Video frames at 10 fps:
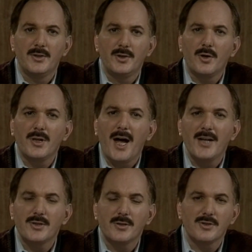
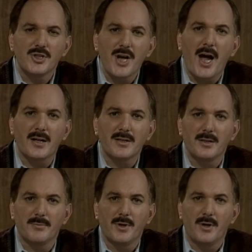Neurological shock,
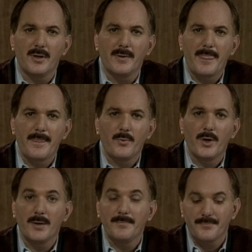some call it.
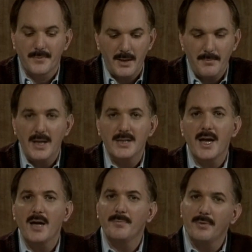Well, it may
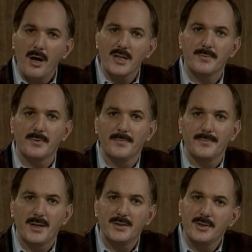sound plausible
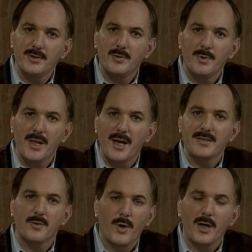until you
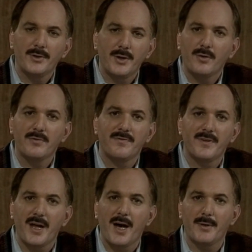realize a well-known
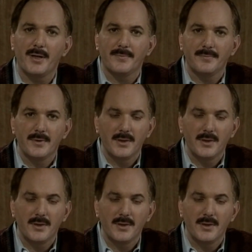phenomena.